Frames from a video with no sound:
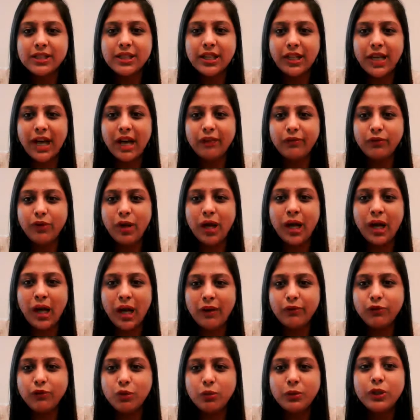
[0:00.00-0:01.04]
that
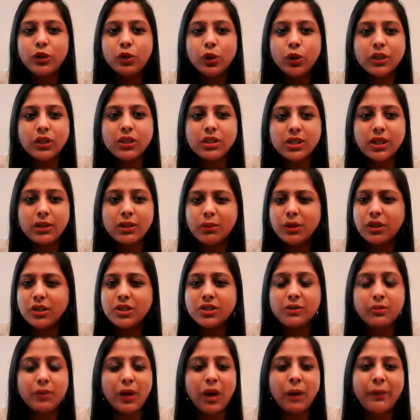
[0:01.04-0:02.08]
have you been noticing, because
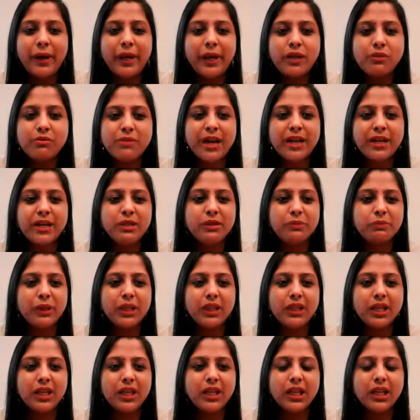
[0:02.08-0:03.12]
a parent might be
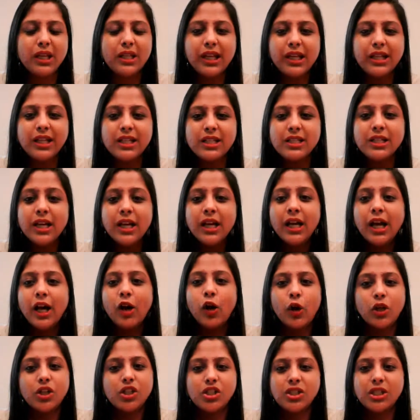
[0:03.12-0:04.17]
thinking that he
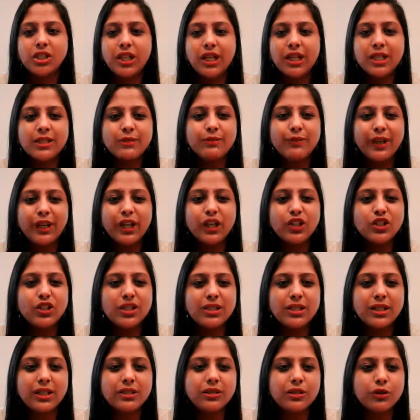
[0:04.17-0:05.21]
or she is making just
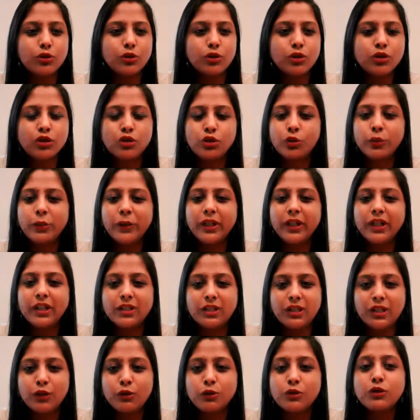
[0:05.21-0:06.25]
a stupid
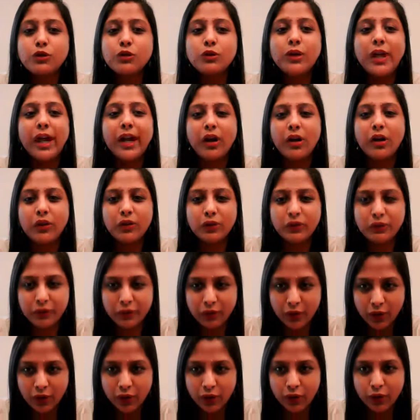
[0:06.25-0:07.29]
excuse to get out of
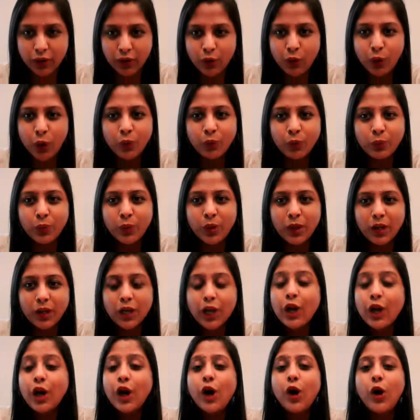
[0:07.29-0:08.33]
homework
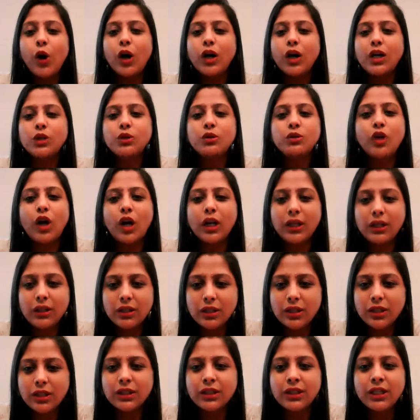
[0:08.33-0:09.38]
or do not
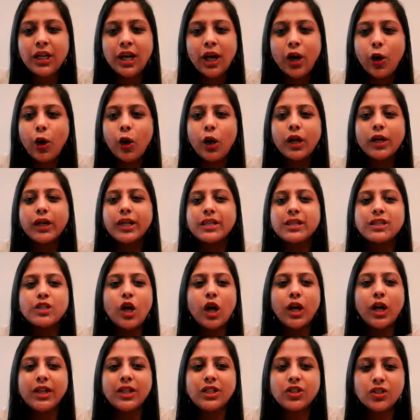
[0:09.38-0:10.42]
learn or is
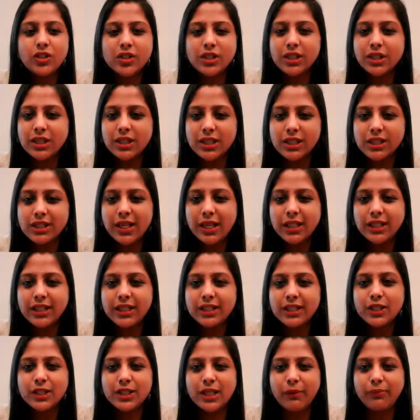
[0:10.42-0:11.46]
not interested in studies
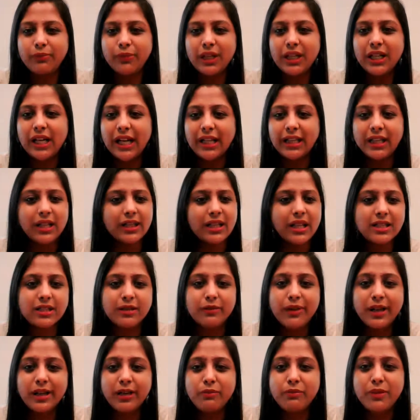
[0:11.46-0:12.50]
or something like that. That's a
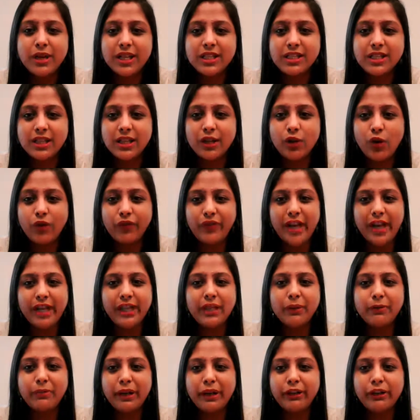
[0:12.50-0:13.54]
very basic of any
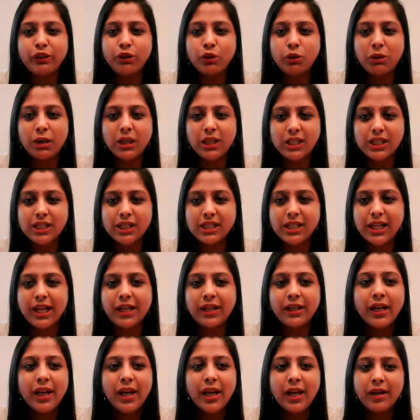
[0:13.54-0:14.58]
parent to understand
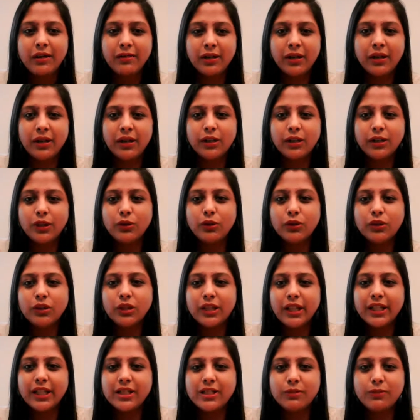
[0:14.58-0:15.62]
the
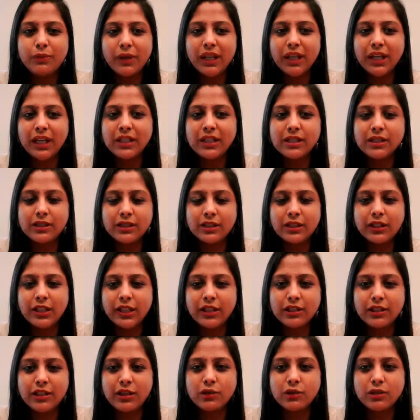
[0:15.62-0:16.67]
kids making certain
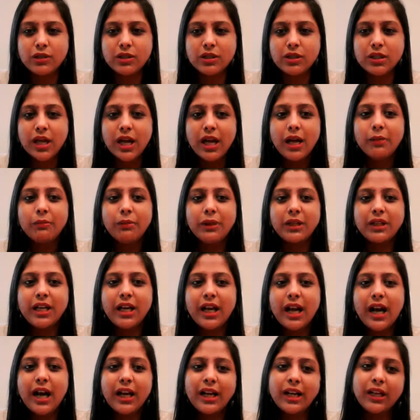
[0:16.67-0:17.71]
excuses. But there
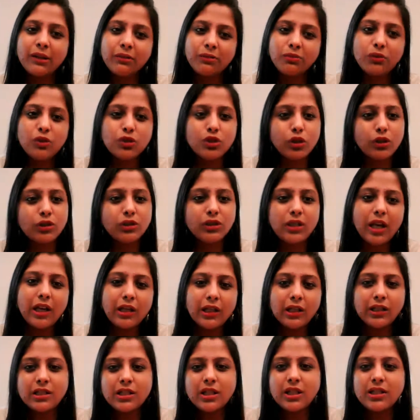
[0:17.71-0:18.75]
are
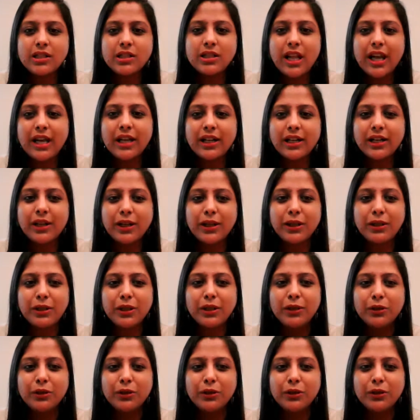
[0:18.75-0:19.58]
it's like a